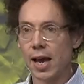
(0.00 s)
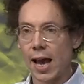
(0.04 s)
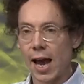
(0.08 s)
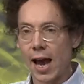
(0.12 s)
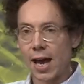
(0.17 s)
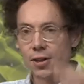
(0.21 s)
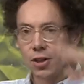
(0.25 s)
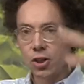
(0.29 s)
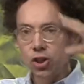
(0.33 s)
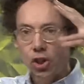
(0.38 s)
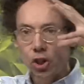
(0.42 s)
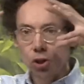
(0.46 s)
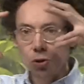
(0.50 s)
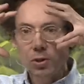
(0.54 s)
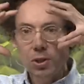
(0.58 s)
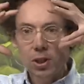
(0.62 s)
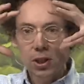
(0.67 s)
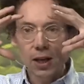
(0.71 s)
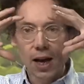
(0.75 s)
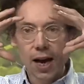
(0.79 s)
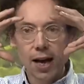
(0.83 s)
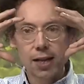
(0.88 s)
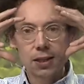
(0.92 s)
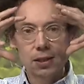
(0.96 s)
And the two
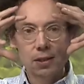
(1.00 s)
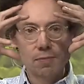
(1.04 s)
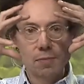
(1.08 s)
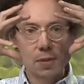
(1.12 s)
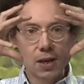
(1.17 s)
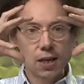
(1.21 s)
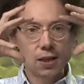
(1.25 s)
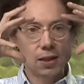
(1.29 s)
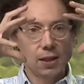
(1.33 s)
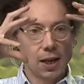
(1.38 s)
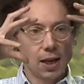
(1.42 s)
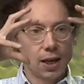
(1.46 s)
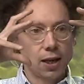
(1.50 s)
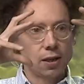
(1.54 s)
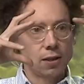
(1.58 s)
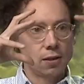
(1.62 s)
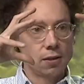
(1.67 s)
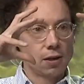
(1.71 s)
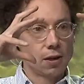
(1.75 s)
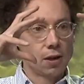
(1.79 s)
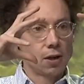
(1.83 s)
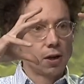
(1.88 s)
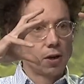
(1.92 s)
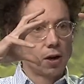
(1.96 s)
sides meet
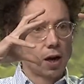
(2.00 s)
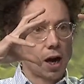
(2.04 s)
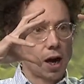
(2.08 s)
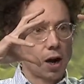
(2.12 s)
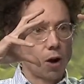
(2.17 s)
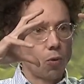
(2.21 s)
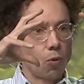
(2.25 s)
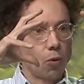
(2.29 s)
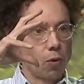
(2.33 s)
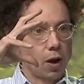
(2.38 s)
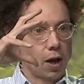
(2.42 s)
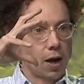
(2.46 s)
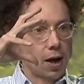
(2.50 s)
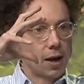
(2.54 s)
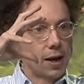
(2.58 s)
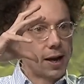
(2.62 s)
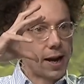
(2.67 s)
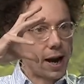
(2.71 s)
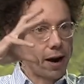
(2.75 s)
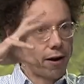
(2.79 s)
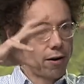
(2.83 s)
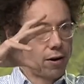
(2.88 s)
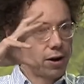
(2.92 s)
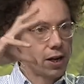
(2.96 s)
in an
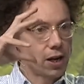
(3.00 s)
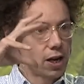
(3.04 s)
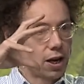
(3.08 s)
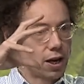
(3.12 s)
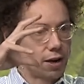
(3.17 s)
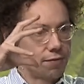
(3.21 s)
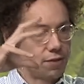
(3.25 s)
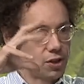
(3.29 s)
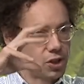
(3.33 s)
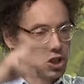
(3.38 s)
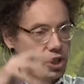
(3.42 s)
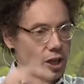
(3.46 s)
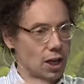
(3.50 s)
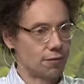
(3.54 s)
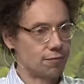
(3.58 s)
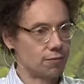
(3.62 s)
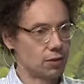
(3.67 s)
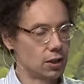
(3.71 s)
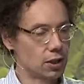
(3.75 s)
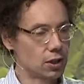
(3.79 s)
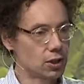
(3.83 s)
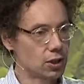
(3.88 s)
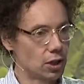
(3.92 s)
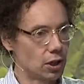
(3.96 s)
area of the
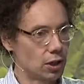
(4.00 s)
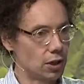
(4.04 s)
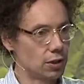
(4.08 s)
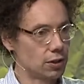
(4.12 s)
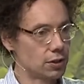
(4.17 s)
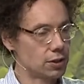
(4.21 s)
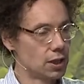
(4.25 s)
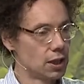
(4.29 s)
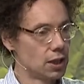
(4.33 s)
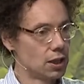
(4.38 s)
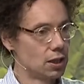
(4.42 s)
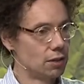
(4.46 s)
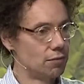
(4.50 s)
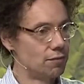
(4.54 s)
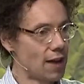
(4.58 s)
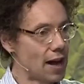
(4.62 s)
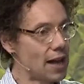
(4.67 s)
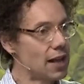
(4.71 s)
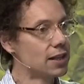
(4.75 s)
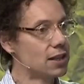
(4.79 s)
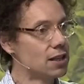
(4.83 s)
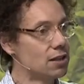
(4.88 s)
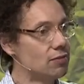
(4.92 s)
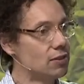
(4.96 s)
Shephelah called the
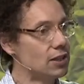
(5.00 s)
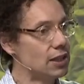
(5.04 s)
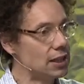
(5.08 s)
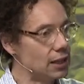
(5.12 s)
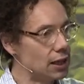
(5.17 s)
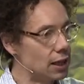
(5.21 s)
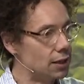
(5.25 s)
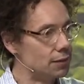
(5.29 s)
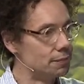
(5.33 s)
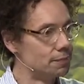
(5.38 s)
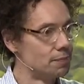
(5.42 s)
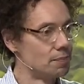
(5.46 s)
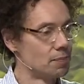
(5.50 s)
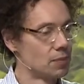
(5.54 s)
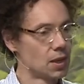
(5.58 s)
Valley of Elah.